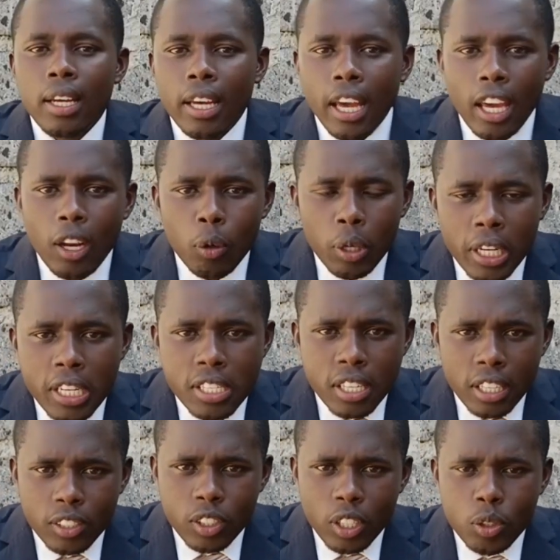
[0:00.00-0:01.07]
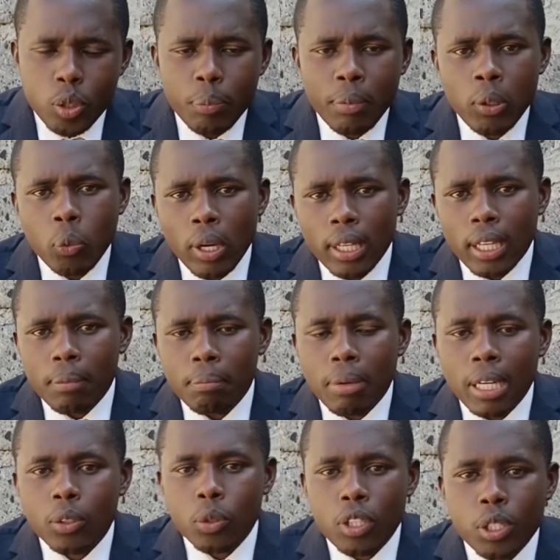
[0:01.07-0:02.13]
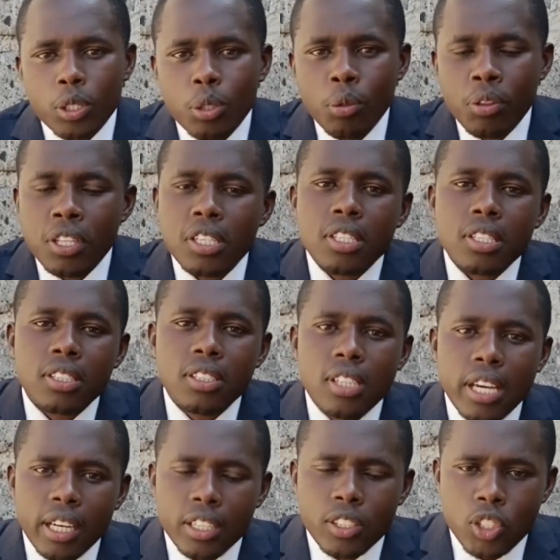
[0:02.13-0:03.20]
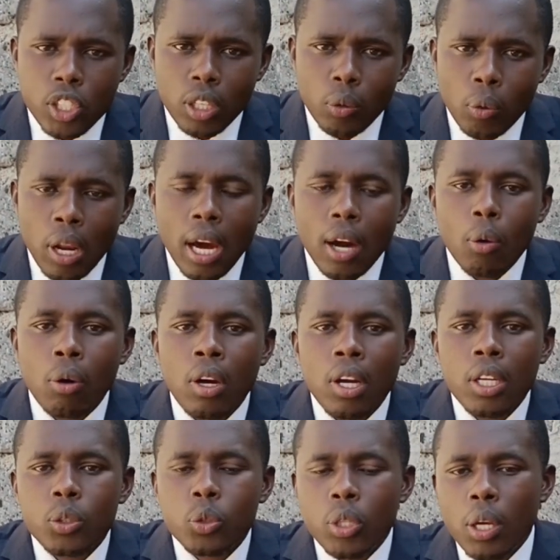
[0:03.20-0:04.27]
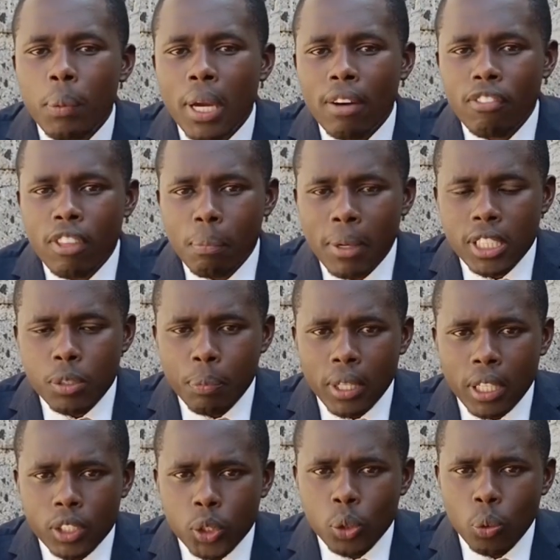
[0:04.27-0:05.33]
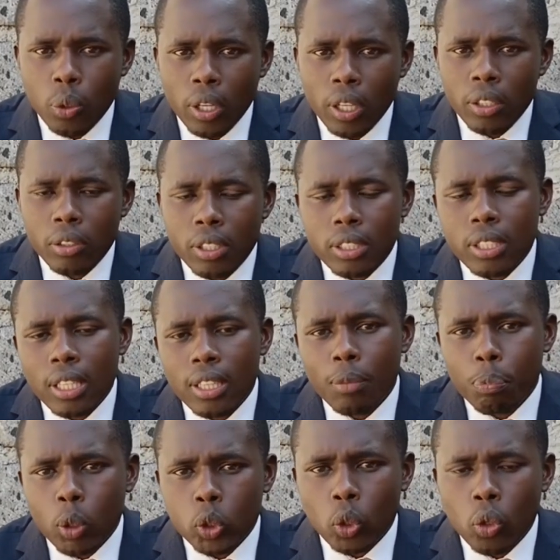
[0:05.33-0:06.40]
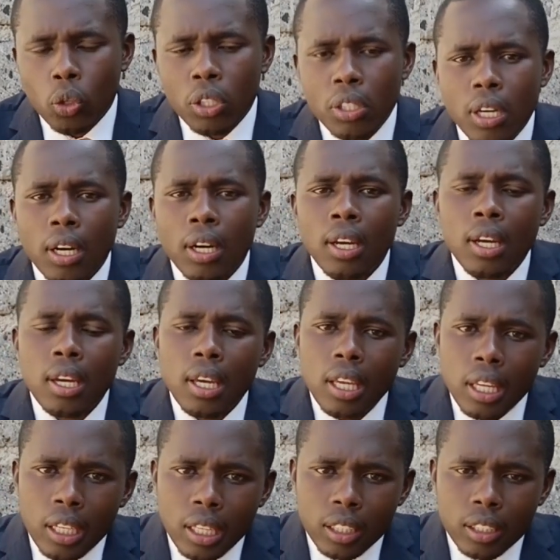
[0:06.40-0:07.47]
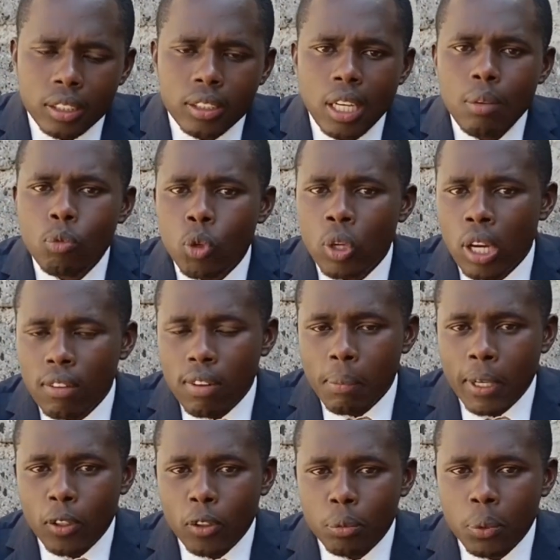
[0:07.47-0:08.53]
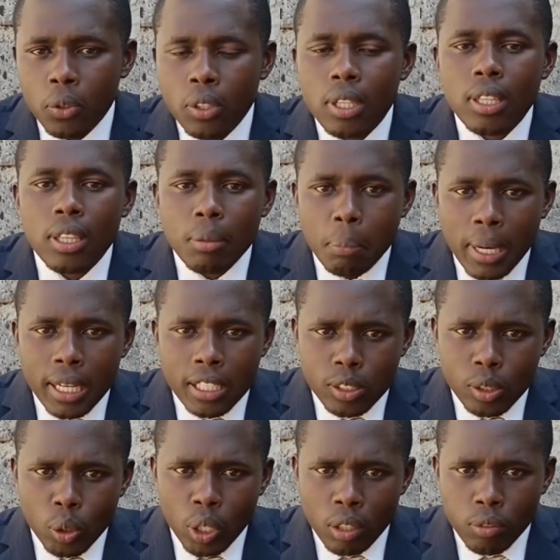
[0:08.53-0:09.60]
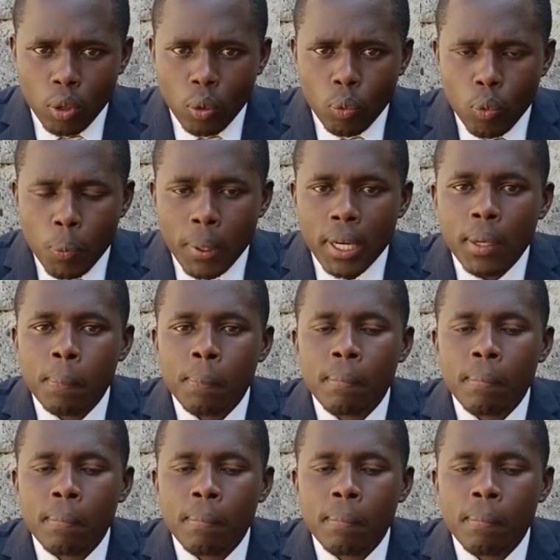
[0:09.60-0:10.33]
Hello, ladies and gentlemen. Welcome back to the show. This is Jeng and Jero. Now, today we have the Matchmaker show, and you understand the protocol here. Any other time we have a man on board, the man is looking for a woman.